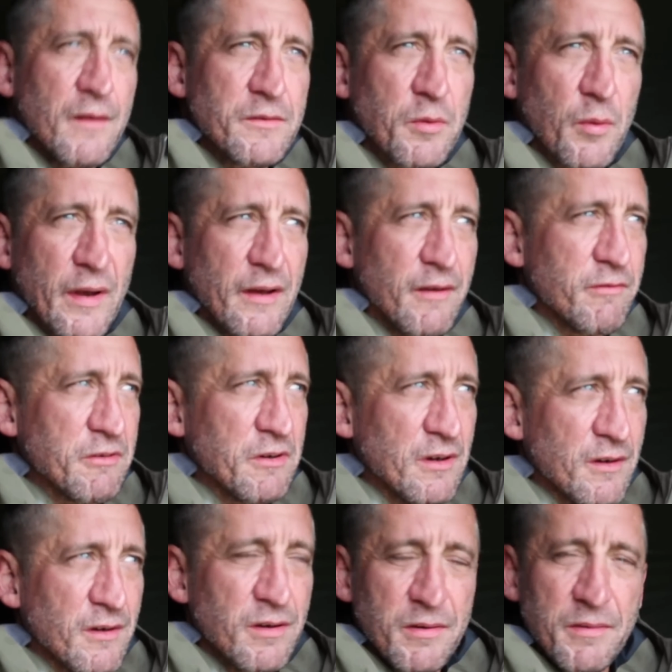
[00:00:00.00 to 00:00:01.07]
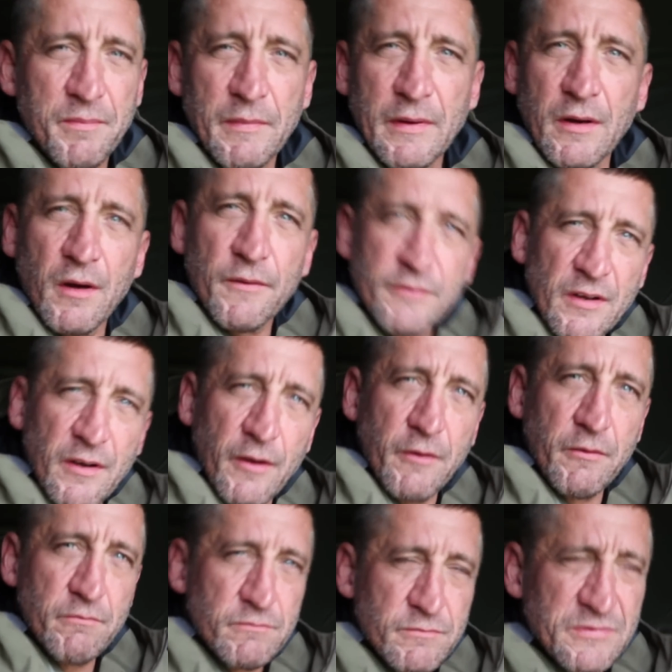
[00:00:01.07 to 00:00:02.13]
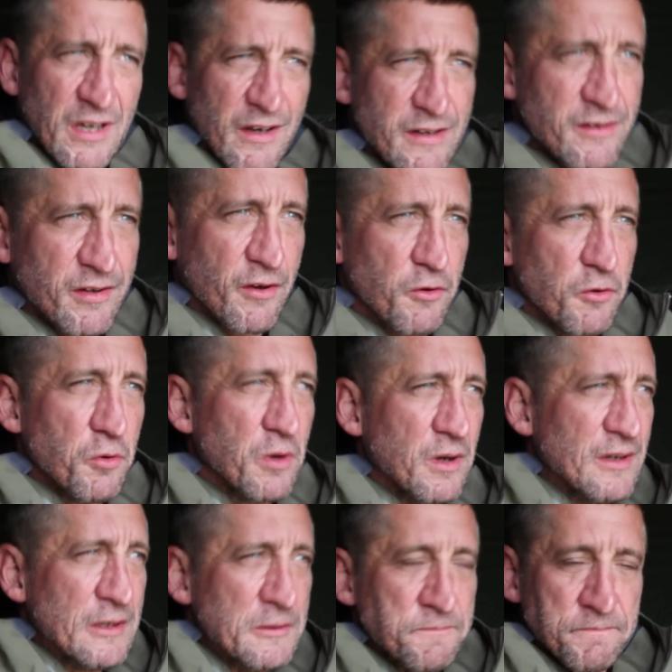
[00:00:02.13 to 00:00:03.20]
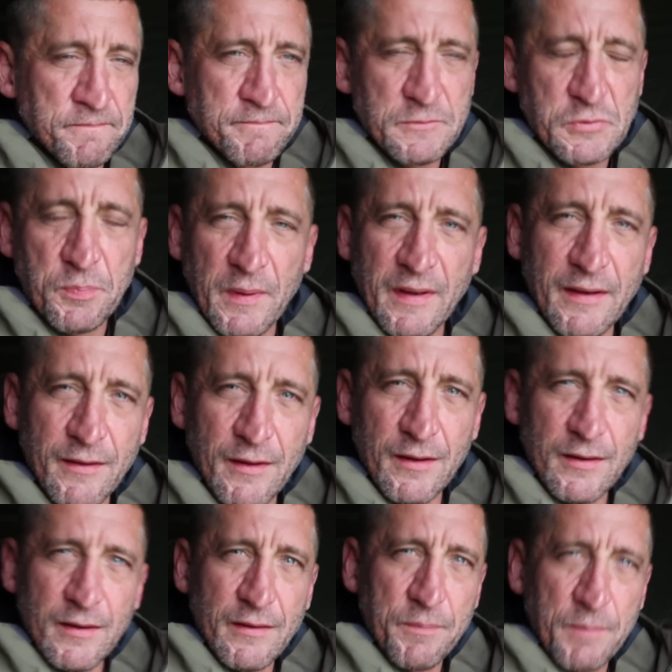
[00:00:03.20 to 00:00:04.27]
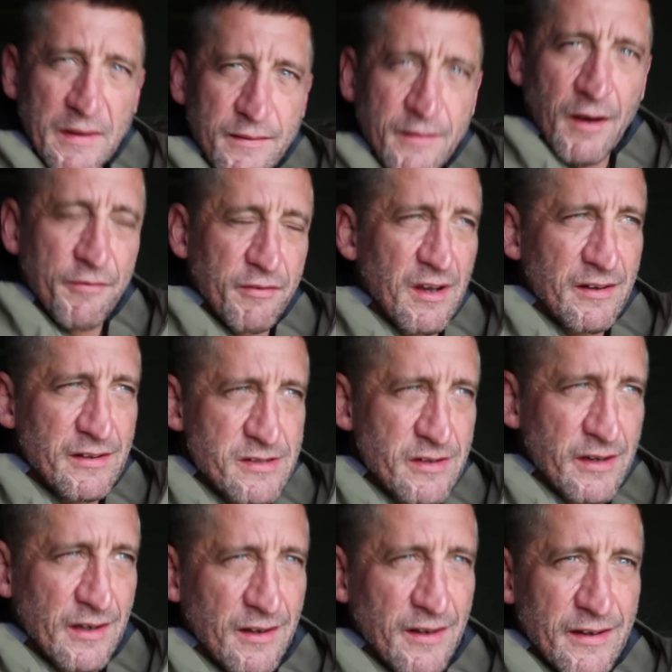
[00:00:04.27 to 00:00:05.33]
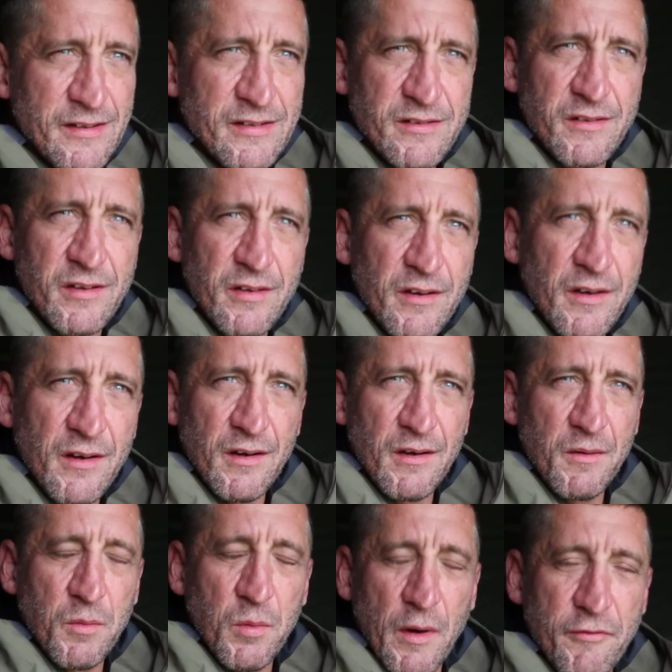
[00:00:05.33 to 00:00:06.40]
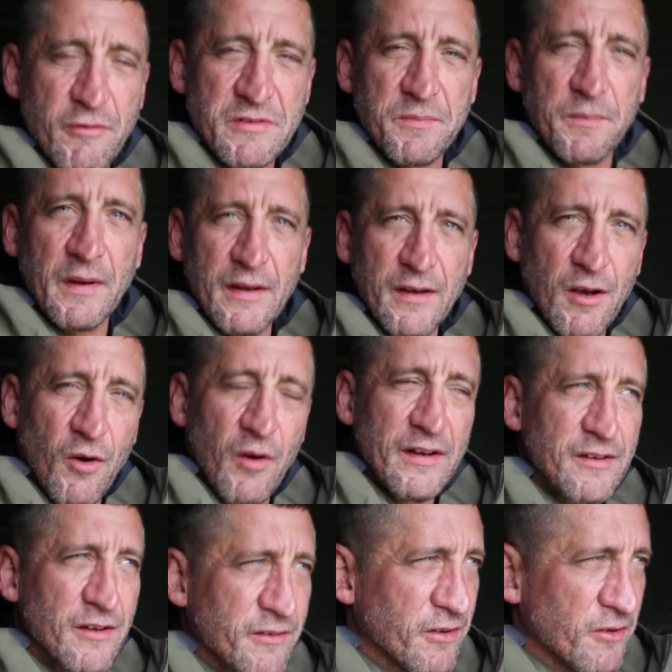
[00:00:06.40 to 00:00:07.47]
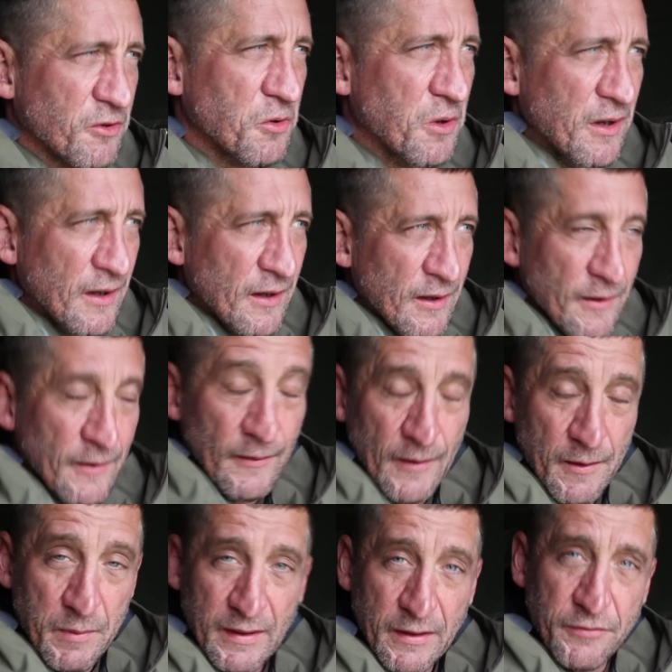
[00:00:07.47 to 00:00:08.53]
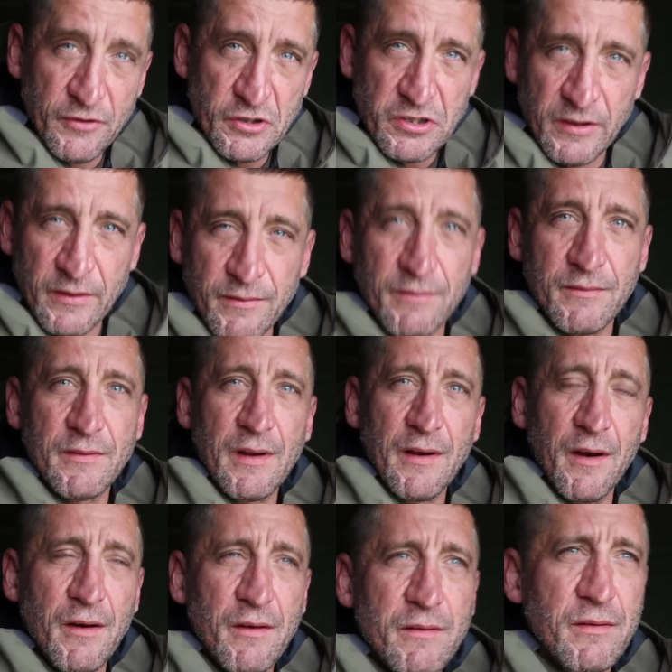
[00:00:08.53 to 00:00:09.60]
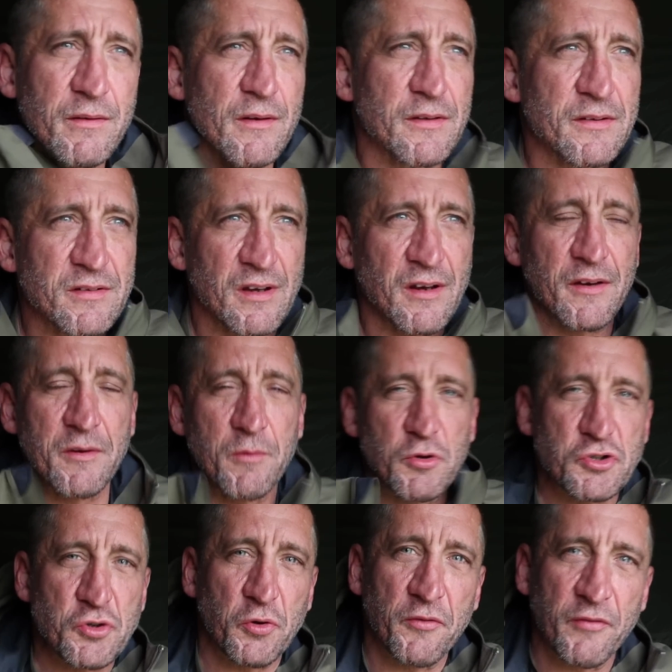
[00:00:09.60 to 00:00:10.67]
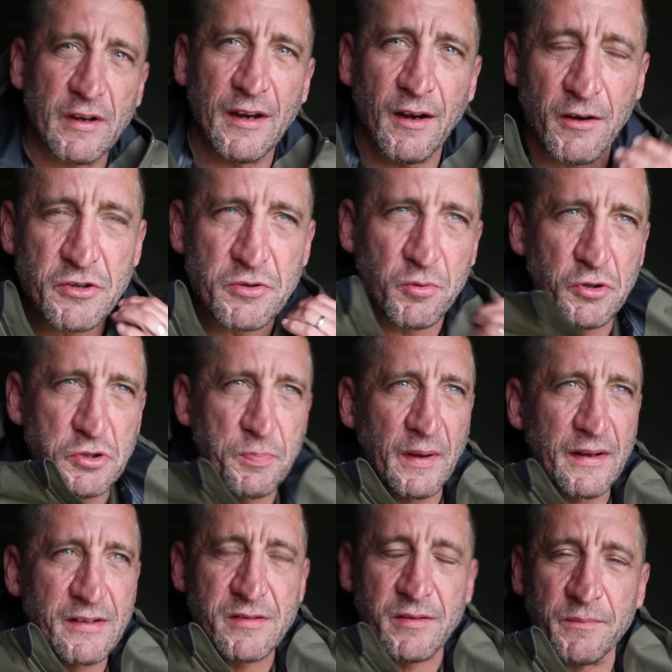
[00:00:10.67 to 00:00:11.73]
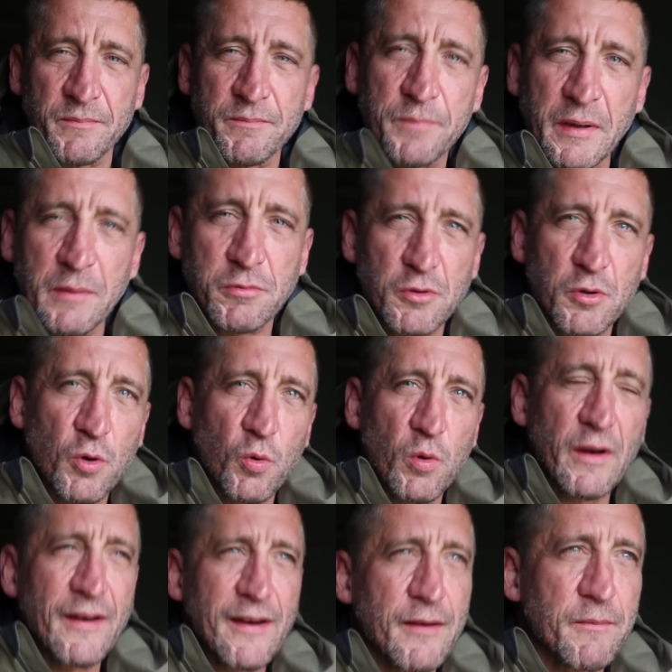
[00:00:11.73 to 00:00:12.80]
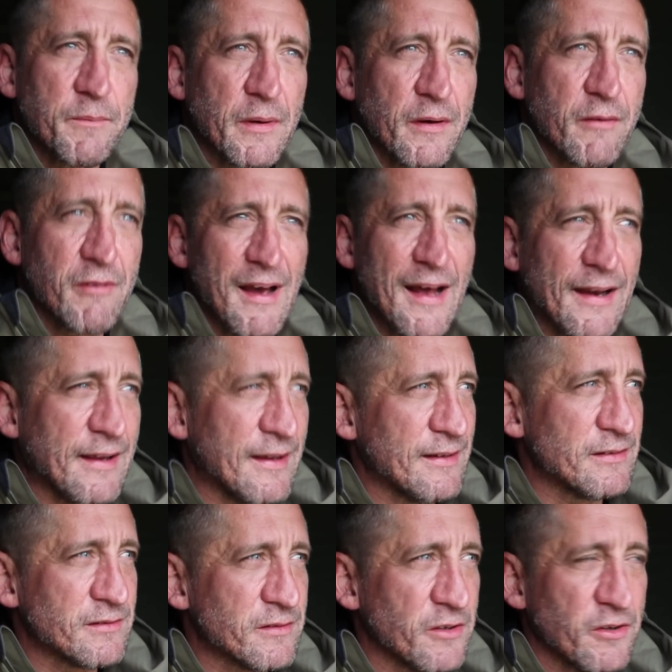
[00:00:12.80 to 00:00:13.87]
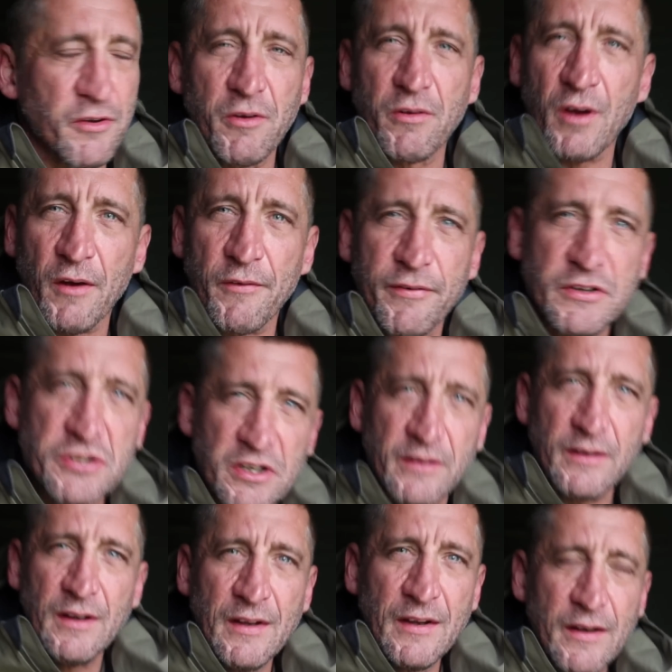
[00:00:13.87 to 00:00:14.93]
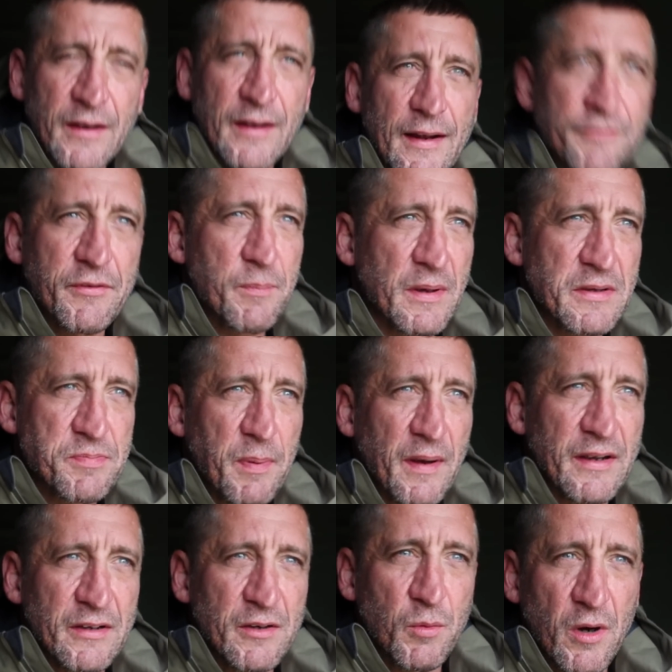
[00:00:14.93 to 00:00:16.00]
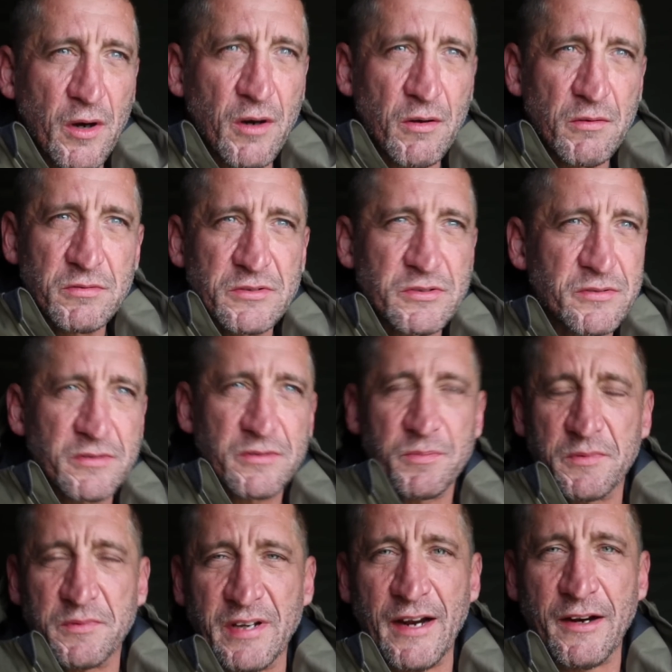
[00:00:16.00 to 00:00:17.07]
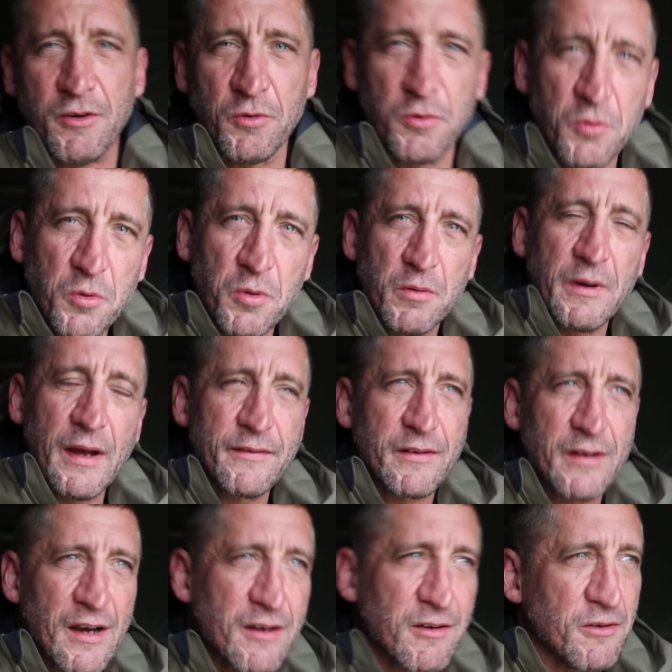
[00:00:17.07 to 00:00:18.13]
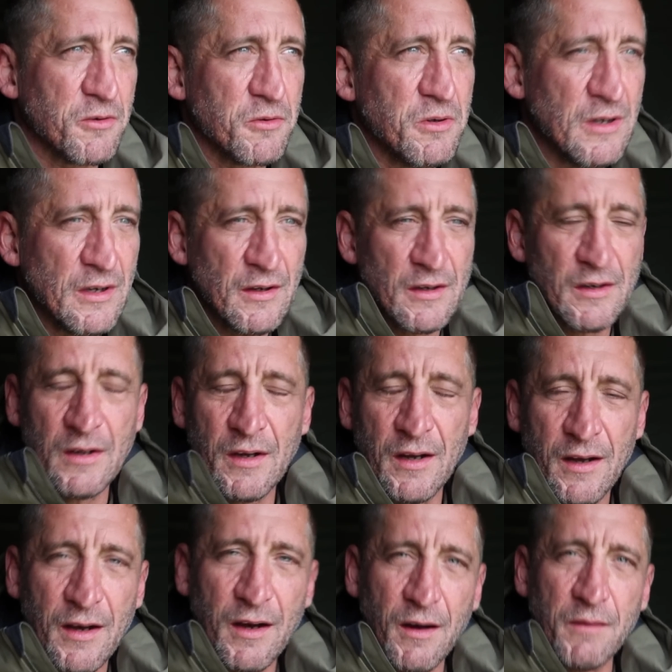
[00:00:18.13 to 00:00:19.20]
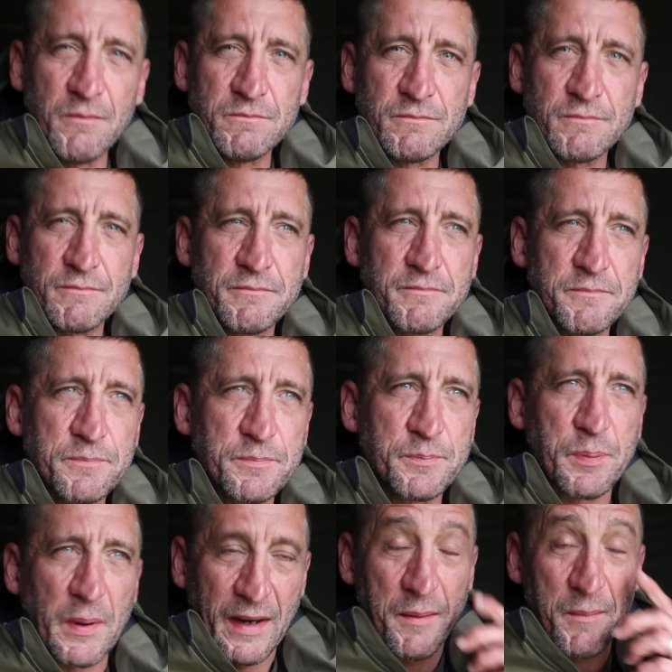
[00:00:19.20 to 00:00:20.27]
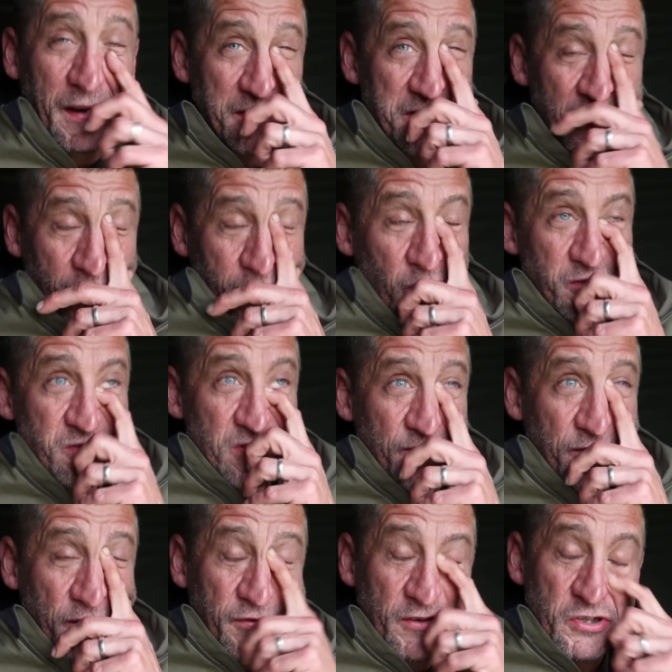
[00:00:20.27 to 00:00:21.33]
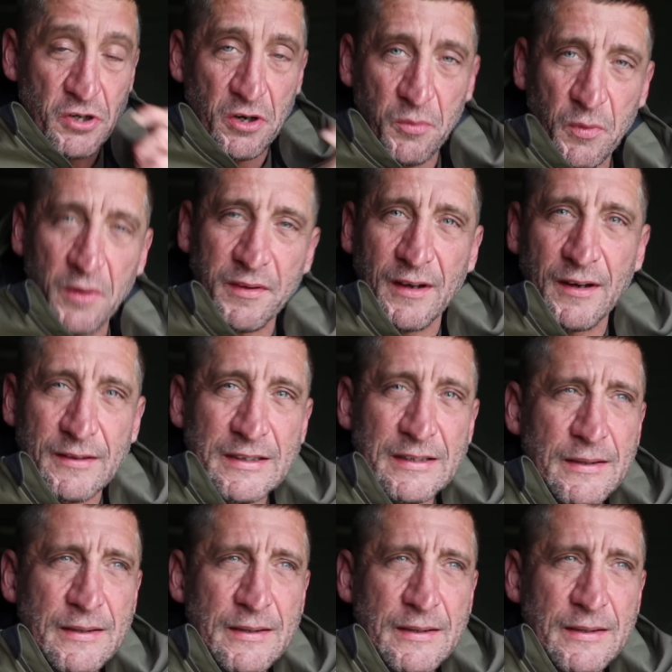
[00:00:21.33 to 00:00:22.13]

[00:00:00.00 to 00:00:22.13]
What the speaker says: So we're mid-afternoon, day two. It's been tough going, to say the least. Weather hasn't been kind at all. But that's fishing, you know. As you watch all the videos, you watch bits and people hauling in, but reality is you do go fishing. You have the best bait in the world, tackle, end tackle. But it makes no odds if the fish aren't with you.